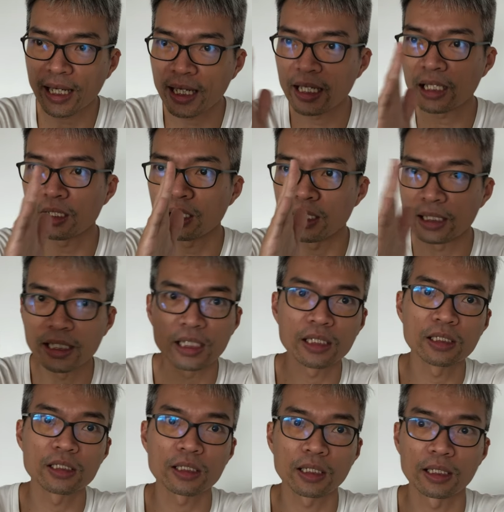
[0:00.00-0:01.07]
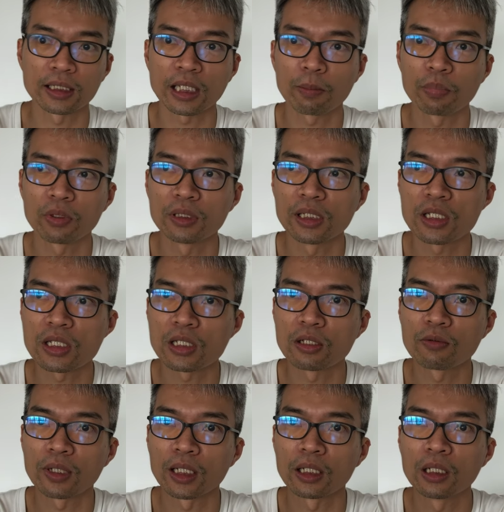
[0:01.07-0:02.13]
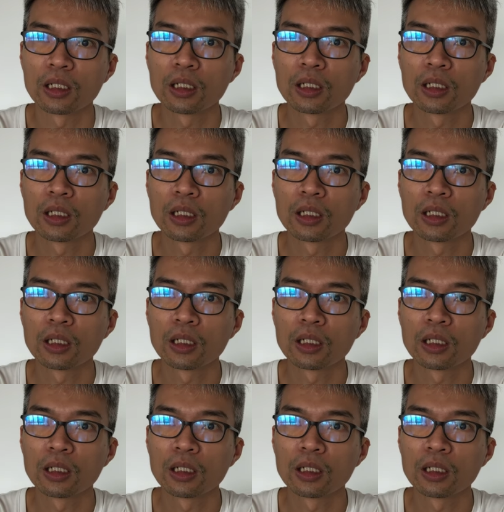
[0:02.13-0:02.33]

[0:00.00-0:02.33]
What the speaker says: and against a Keppel DC, right,